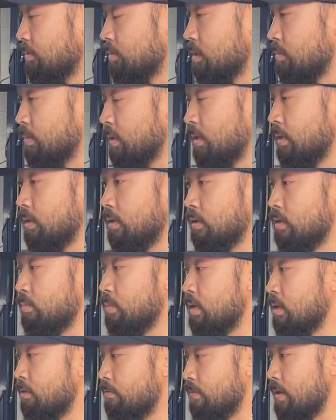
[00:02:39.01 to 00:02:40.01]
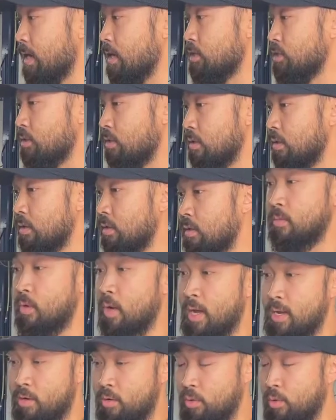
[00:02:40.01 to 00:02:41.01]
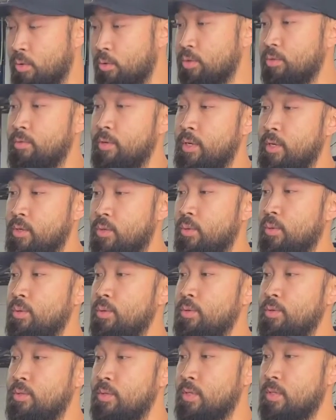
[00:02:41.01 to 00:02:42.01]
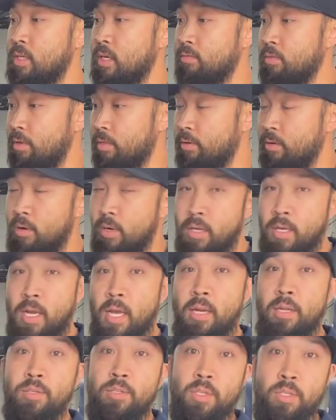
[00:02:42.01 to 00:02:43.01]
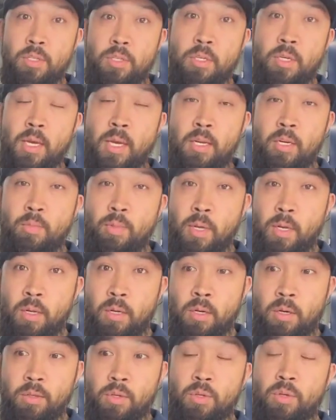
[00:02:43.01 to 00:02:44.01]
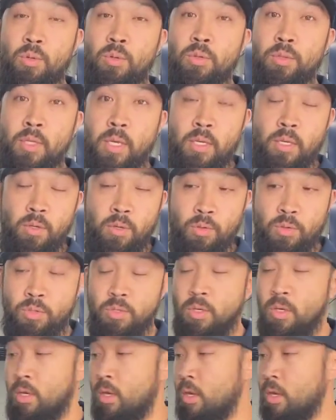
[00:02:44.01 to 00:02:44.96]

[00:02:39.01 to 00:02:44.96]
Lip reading: depending on the manufacturer, I know older vehicles, it's every 30K to 60K, depending on the coolant they used.